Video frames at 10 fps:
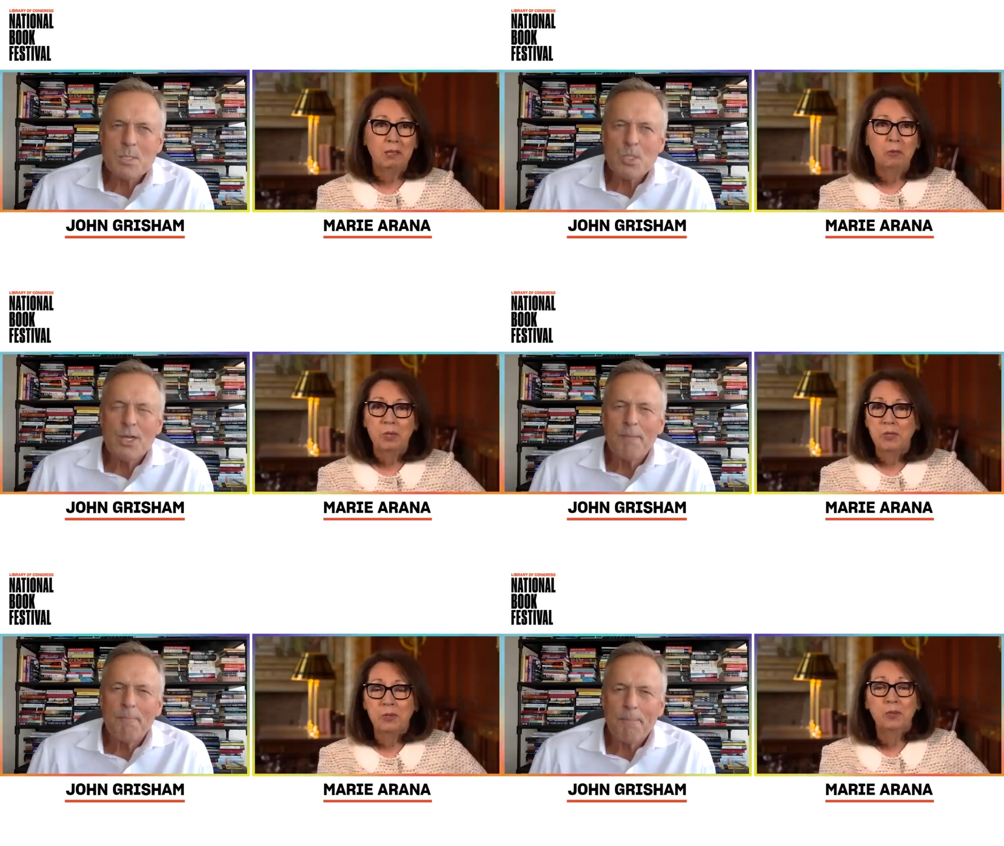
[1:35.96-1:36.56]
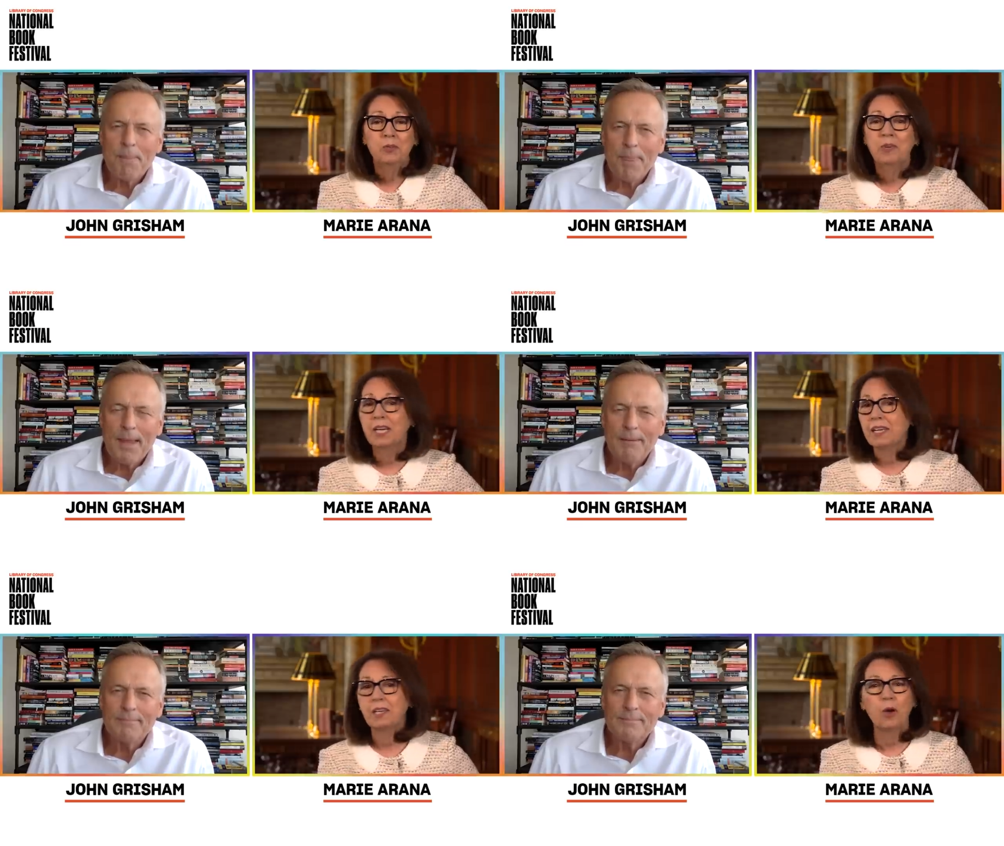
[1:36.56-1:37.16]
Speaker 1: Louise
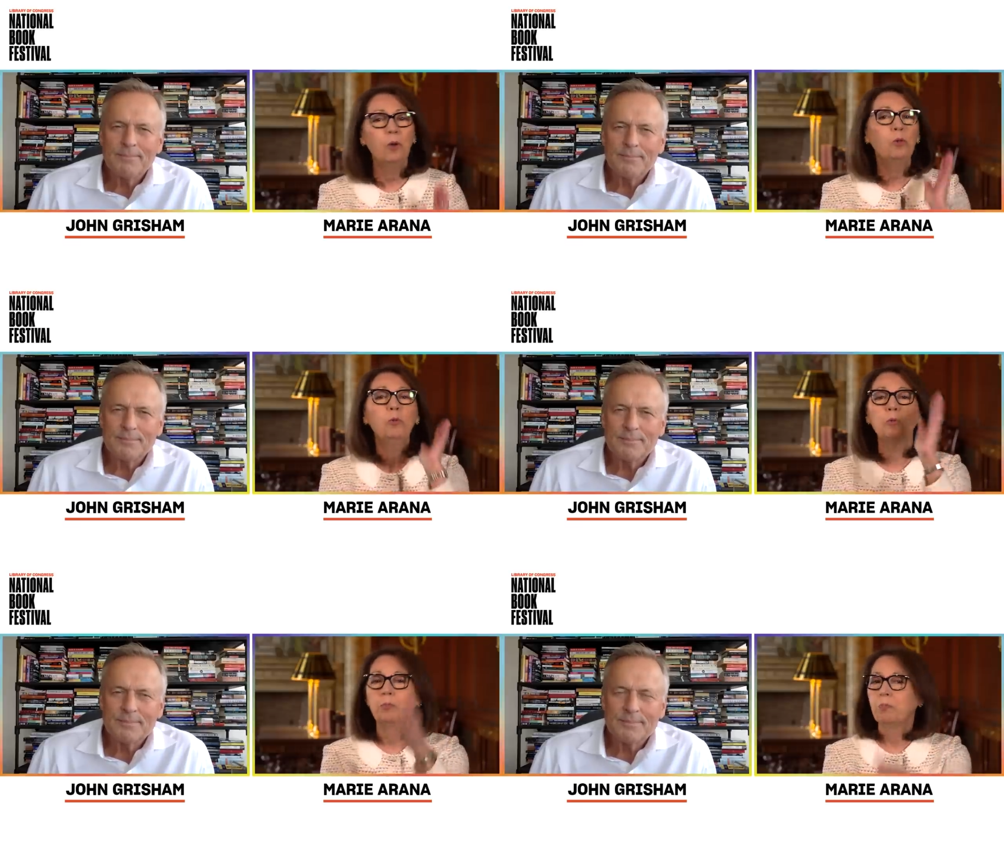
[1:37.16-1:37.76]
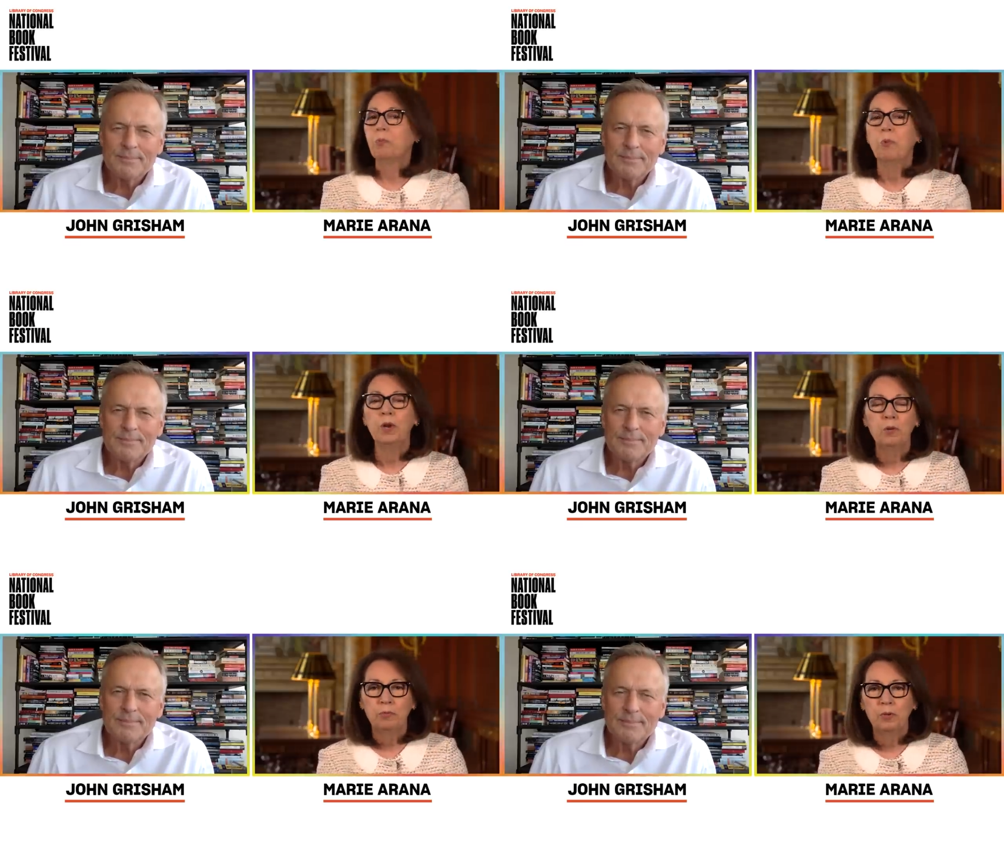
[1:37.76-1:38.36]
Erdrich, a whole
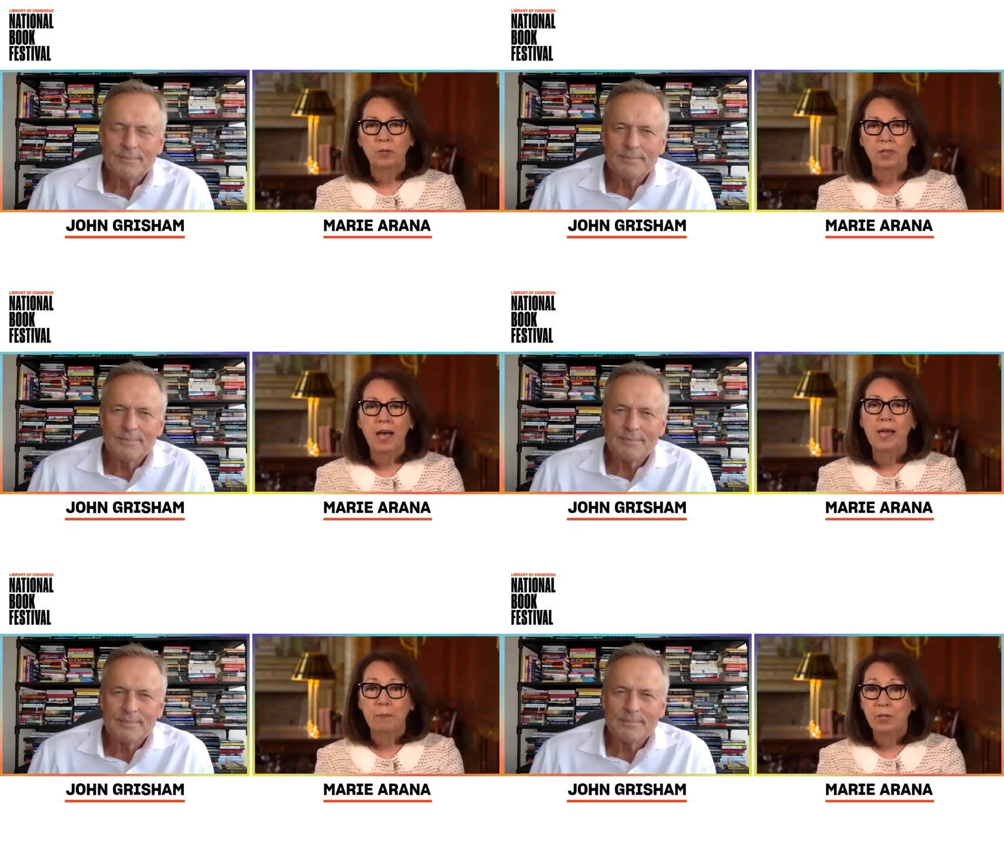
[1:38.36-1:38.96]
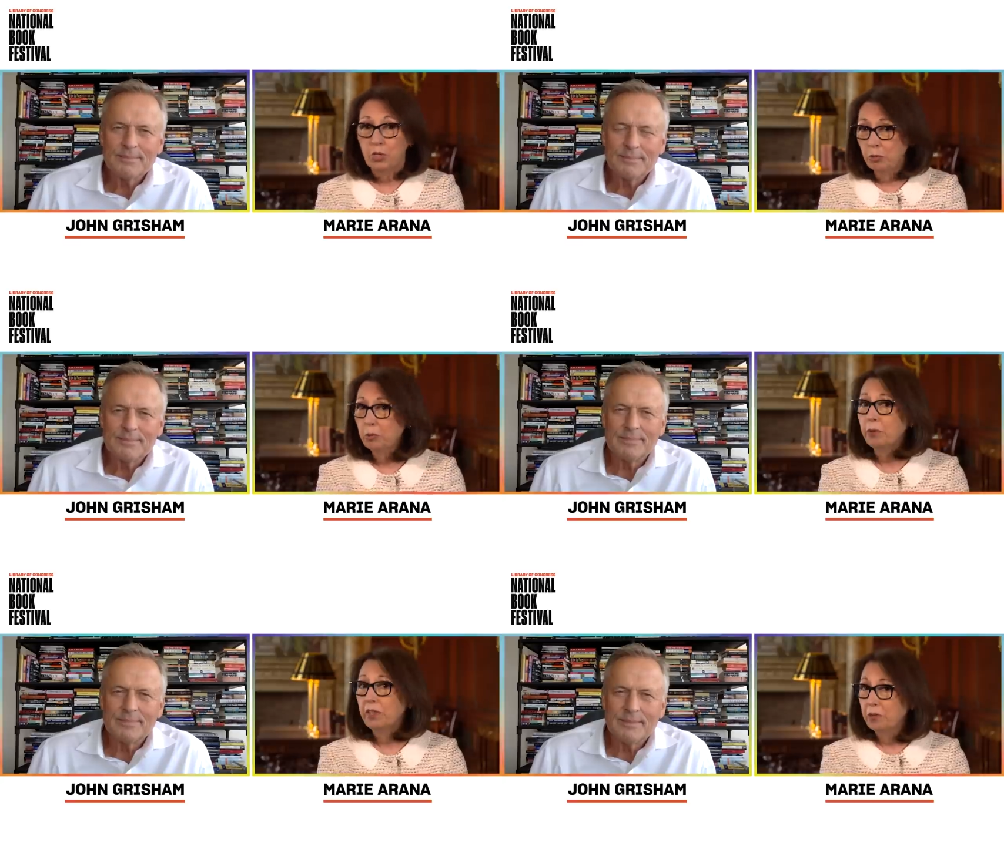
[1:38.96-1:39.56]
wonderful line. But you
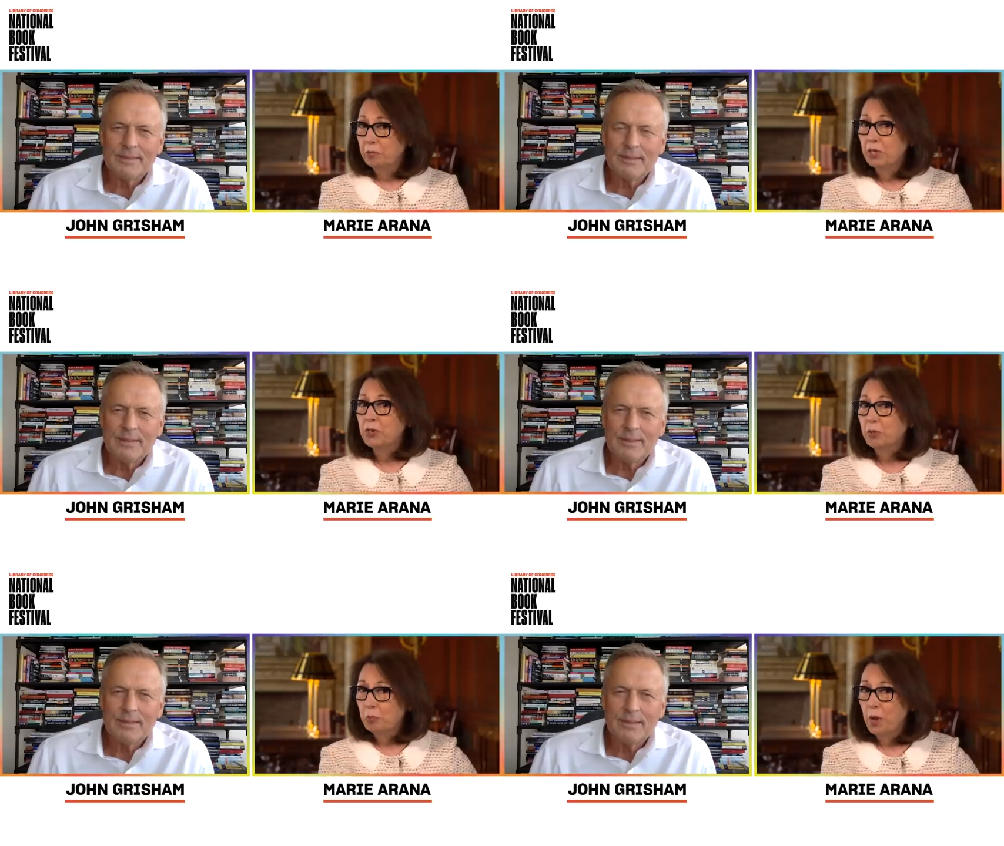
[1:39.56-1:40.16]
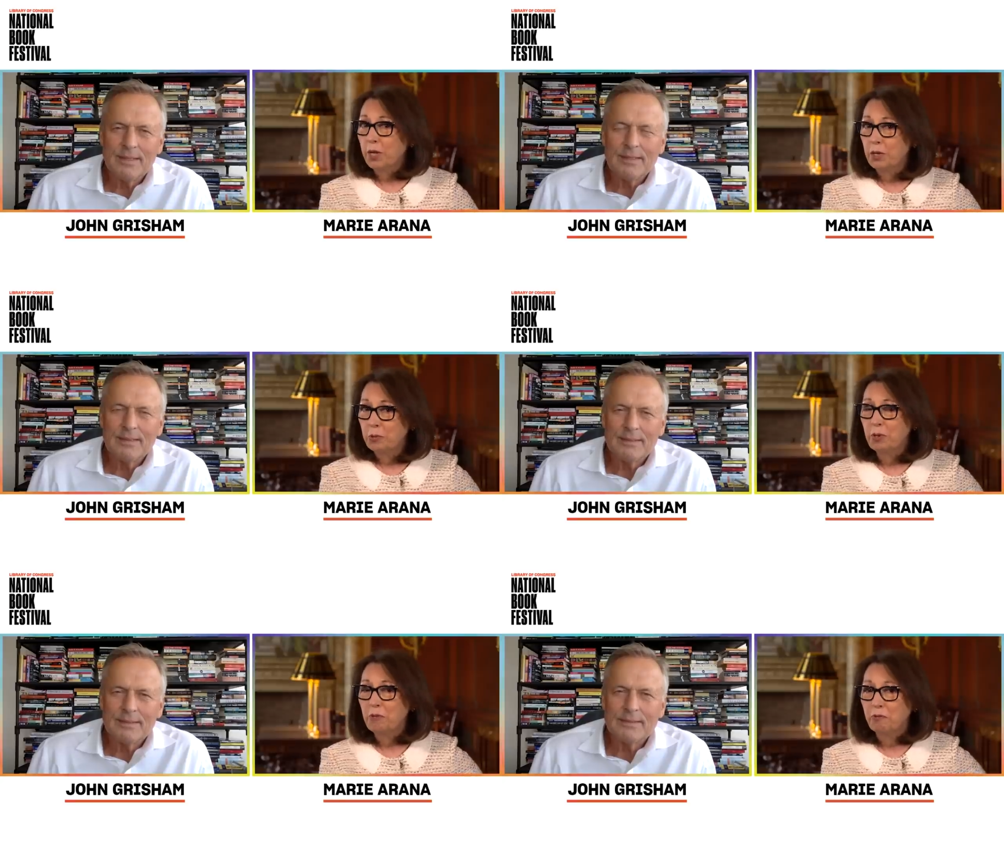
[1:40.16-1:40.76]
were the original one. You
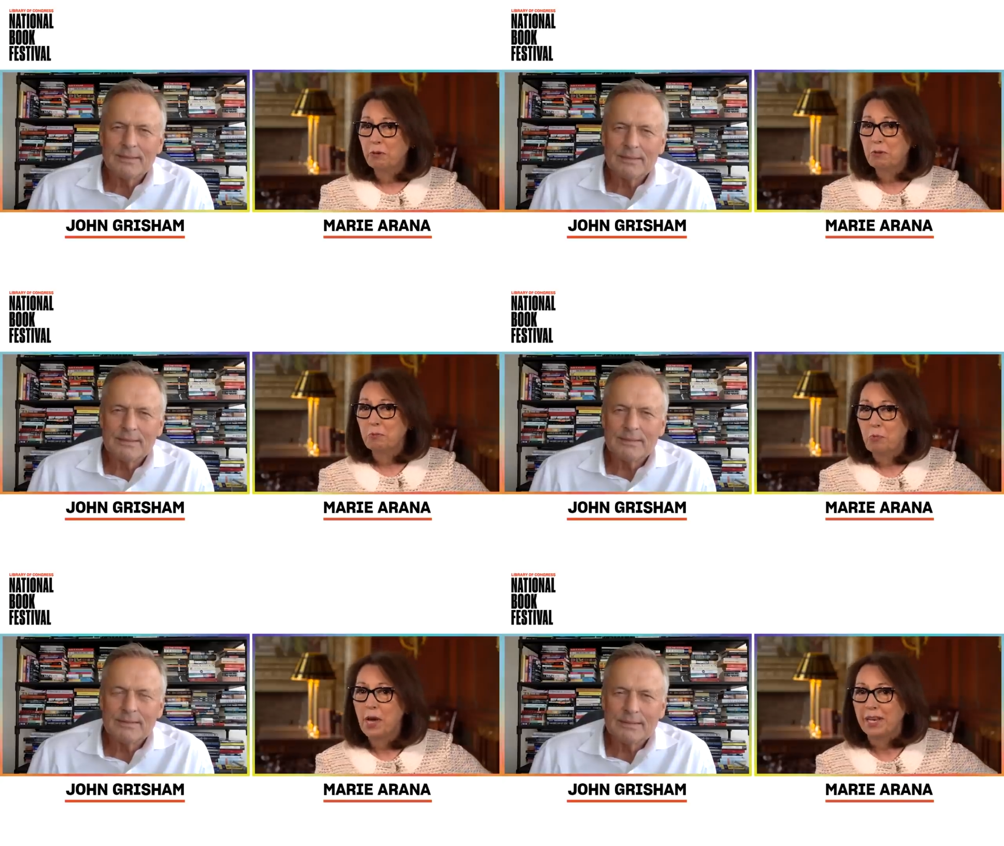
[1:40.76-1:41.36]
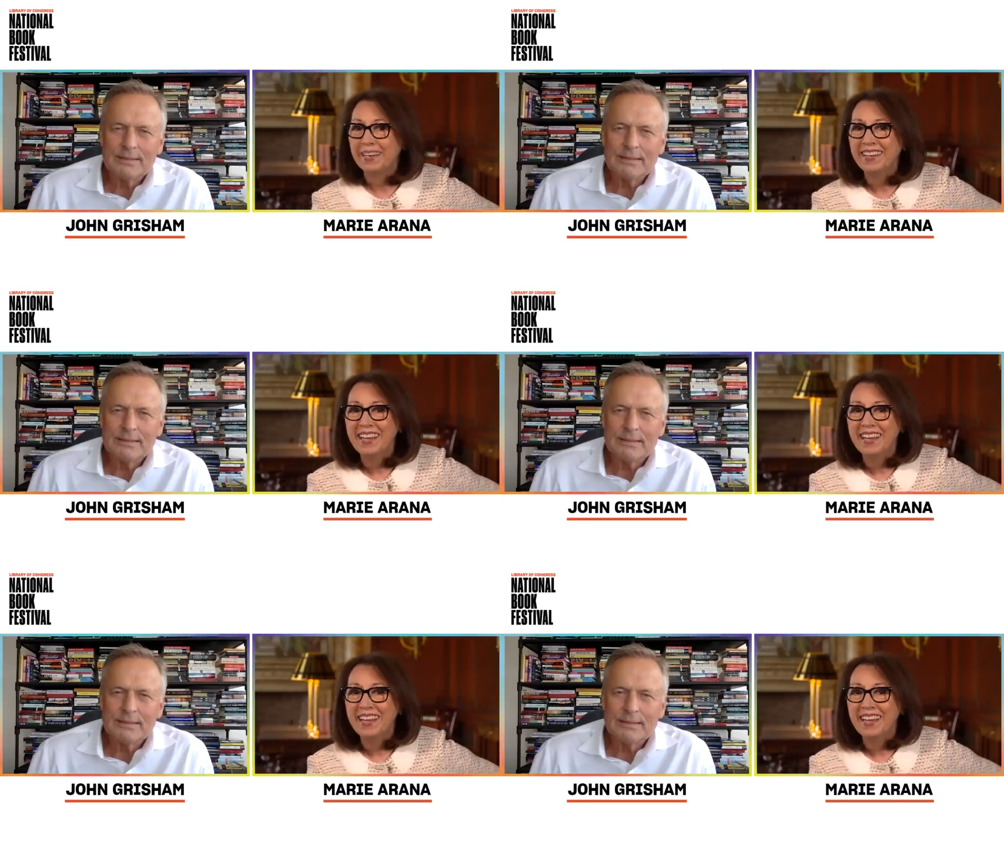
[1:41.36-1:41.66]
were the first one.